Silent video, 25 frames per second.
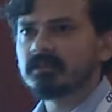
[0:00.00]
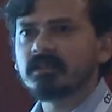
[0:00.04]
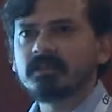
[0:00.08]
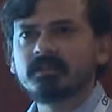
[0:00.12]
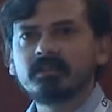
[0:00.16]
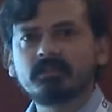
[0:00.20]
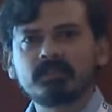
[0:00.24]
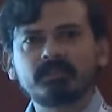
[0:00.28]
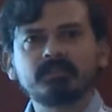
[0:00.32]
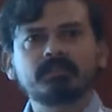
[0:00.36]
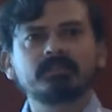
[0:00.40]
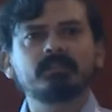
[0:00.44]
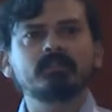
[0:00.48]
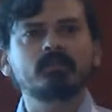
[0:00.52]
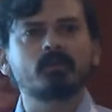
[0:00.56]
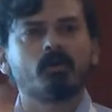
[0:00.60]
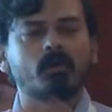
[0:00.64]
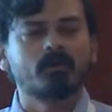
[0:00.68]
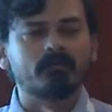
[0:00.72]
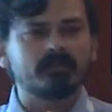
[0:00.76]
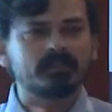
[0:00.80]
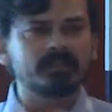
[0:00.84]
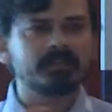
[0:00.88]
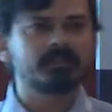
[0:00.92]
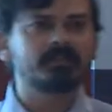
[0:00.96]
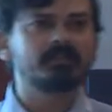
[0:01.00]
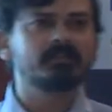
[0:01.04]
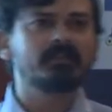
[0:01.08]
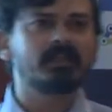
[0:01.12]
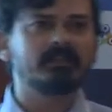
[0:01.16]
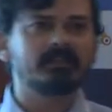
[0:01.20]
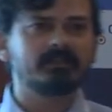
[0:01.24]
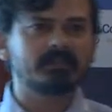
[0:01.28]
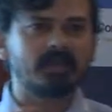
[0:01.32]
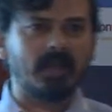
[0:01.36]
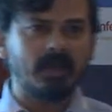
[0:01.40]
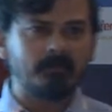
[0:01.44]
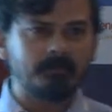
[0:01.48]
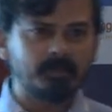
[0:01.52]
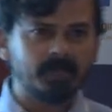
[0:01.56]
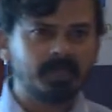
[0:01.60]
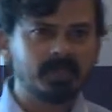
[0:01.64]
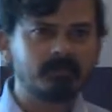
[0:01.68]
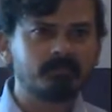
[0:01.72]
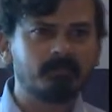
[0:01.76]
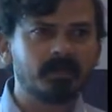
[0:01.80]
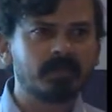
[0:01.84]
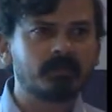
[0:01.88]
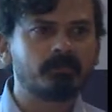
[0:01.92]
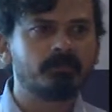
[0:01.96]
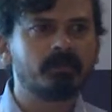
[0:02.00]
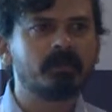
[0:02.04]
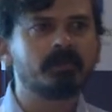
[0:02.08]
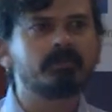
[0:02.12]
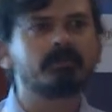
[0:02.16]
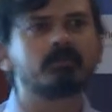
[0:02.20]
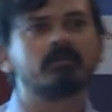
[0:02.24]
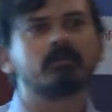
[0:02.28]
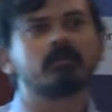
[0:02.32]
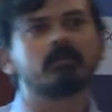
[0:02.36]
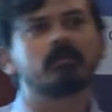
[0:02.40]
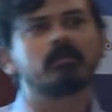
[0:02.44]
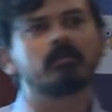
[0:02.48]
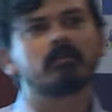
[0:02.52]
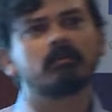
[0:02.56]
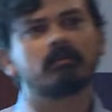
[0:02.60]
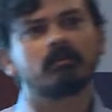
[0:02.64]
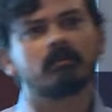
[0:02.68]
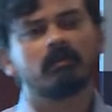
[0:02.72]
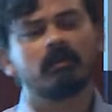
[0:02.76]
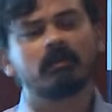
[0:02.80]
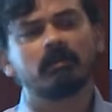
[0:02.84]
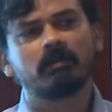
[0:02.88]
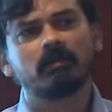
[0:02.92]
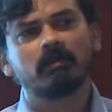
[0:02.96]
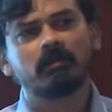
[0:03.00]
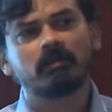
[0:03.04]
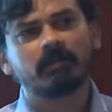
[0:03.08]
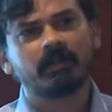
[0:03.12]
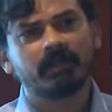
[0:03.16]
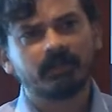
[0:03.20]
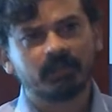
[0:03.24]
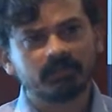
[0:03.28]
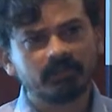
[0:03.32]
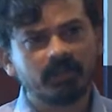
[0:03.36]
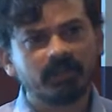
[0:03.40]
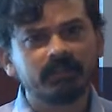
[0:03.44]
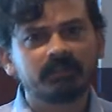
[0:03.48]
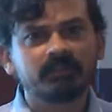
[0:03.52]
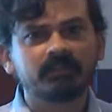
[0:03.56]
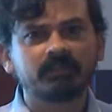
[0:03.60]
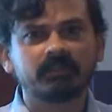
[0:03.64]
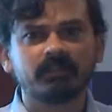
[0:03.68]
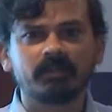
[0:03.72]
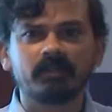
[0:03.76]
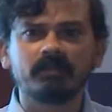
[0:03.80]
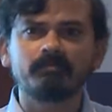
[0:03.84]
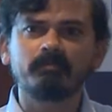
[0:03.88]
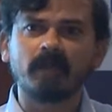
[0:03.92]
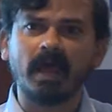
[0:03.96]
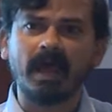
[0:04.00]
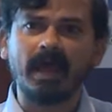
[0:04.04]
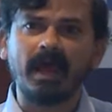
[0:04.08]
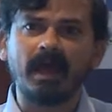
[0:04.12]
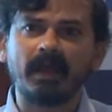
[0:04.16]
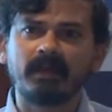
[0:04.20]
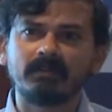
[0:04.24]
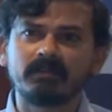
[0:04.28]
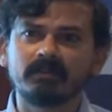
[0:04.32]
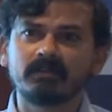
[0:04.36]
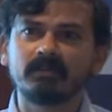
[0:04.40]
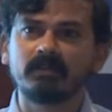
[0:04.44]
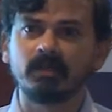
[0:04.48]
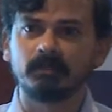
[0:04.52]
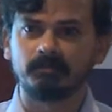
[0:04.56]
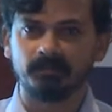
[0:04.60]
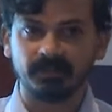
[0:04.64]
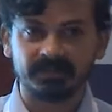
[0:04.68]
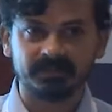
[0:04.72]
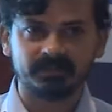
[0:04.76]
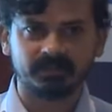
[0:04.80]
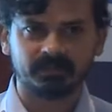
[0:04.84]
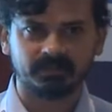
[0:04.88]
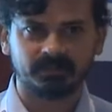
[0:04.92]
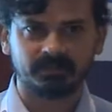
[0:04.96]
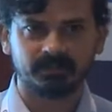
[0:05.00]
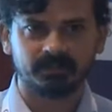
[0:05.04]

is an interesting conversation that is happening between the uh, data science team and the business